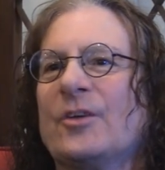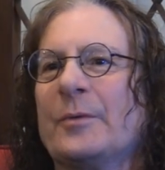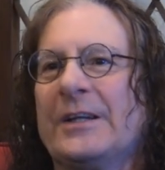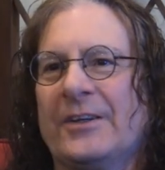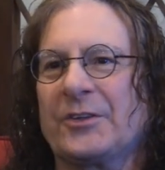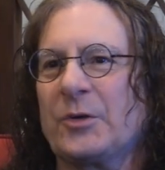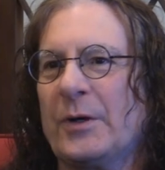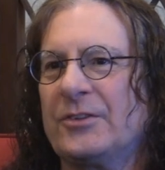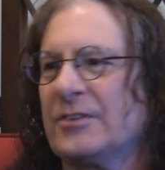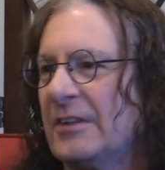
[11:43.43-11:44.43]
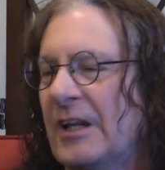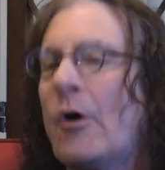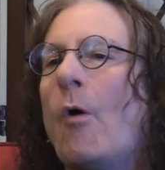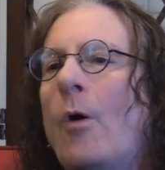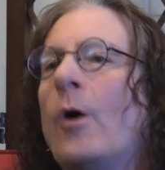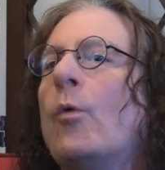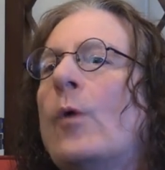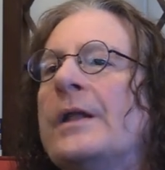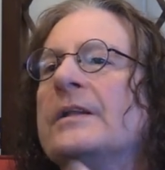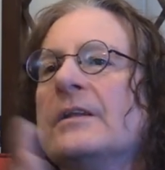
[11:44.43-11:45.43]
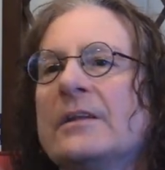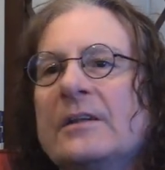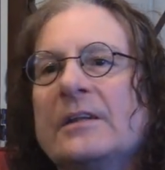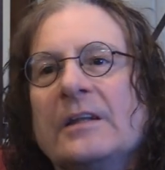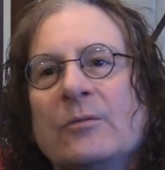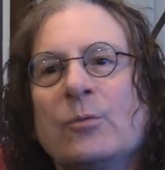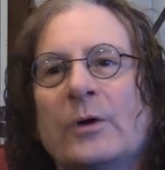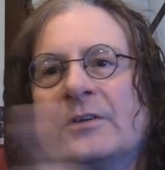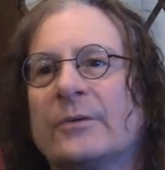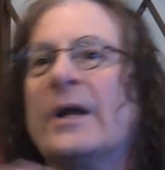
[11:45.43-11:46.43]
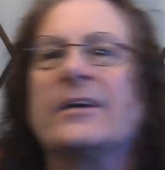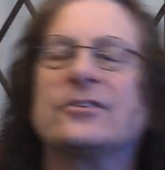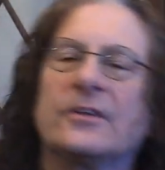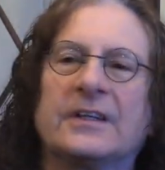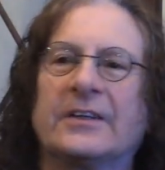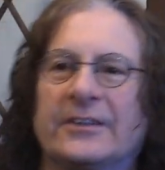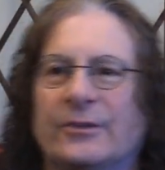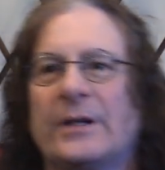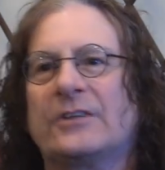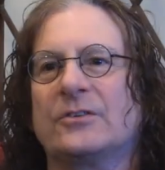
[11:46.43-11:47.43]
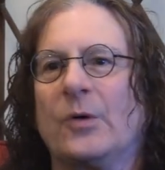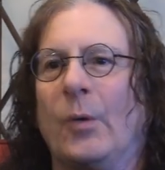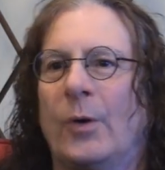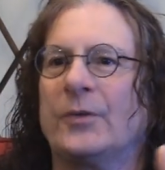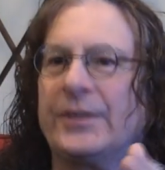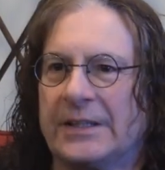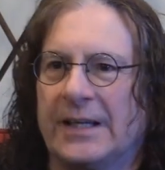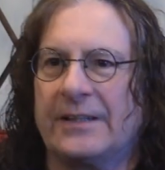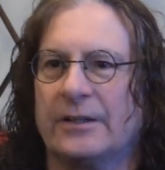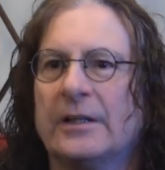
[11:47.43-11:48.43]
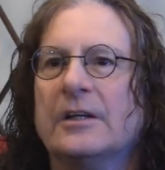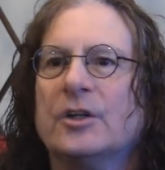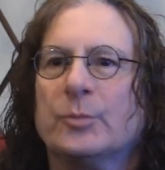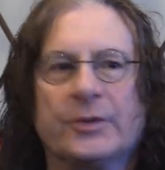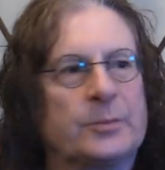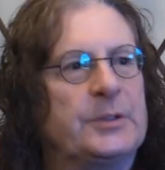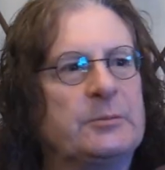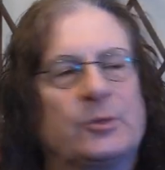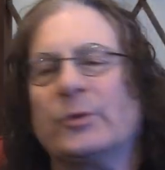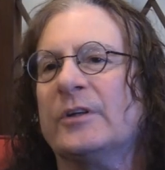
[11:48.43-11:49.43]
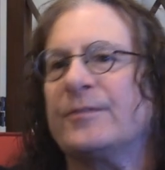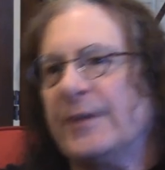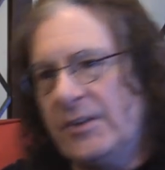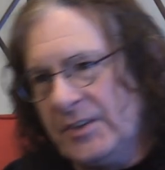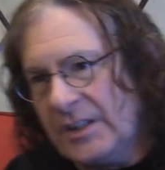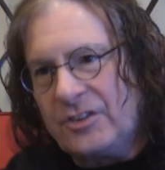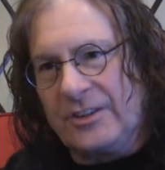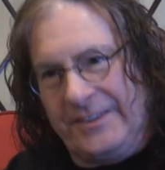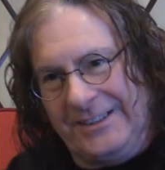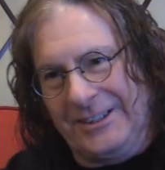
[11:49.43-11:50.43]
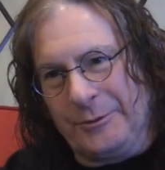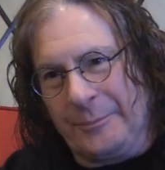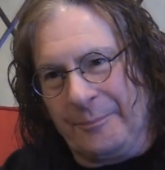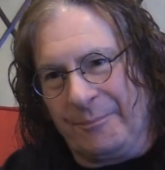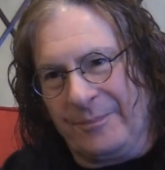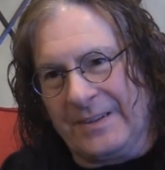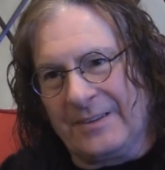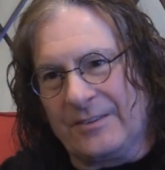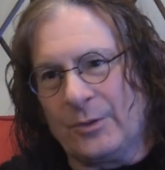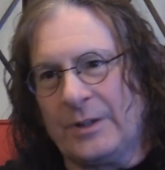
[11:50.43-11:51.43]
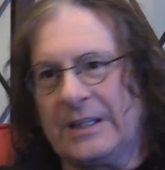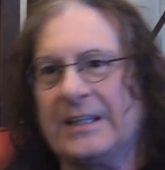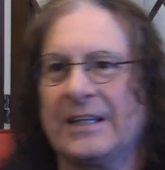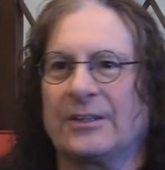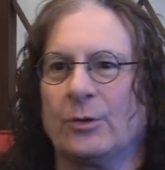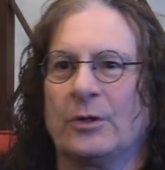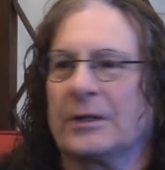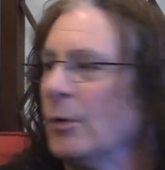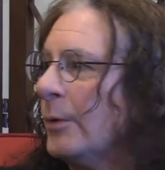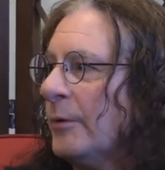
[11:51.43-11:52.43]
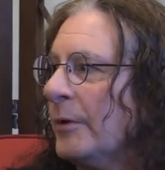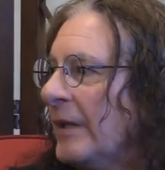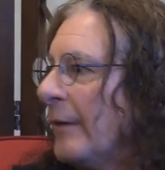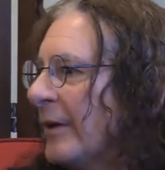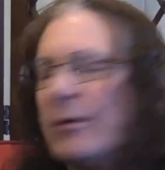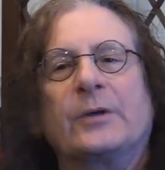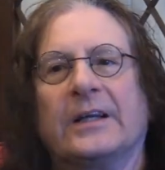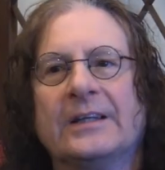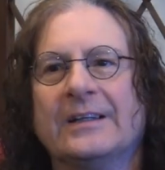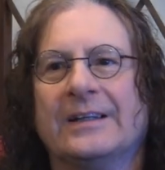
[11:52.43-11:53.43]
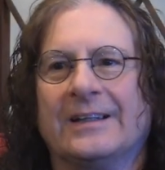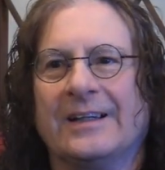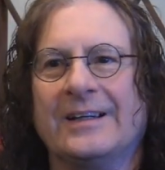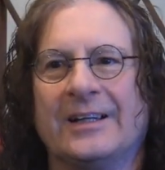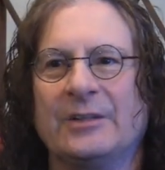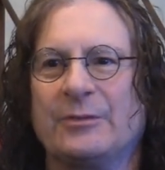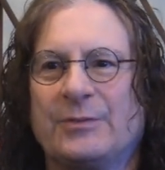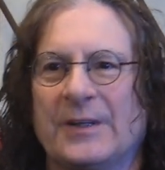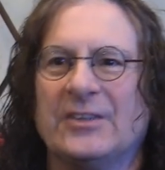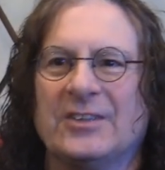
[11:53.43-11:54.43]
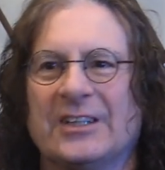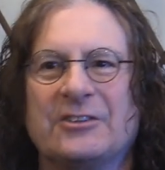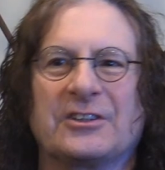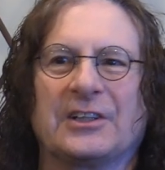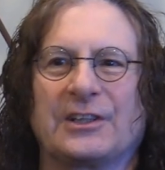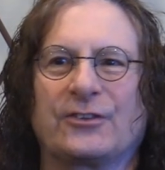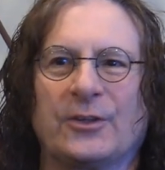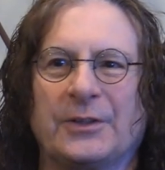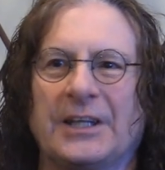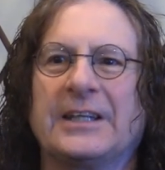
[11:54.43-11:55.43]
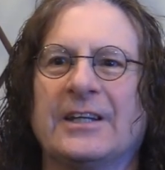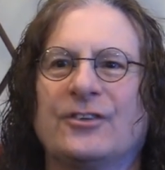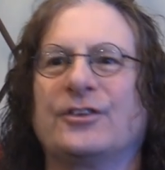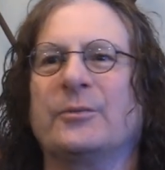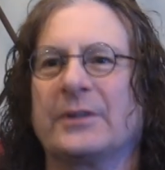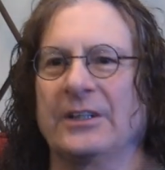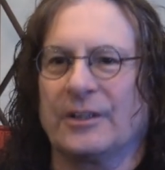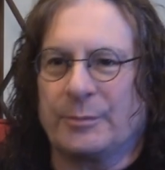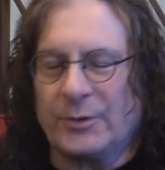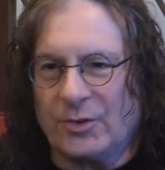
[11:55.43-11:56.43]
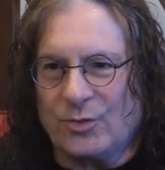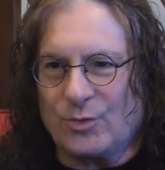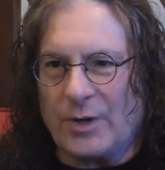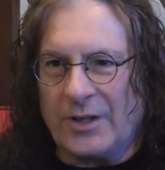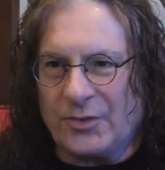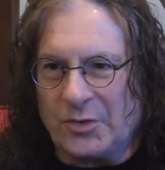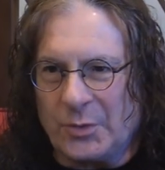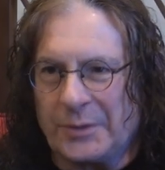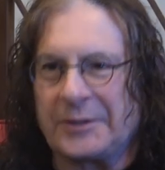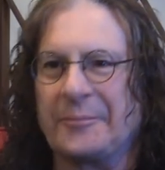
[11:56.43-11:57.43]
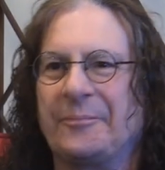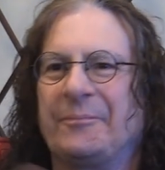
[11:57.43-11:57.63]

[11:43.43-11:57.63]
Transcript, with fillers: someone asked a question, and they all went in one direction or the other direction all together, but the people weren't facing each other. No. So they can't go look. Oh, he went that way. Okay, they're not even facing each other, so they can't see what the other person's rods are doing.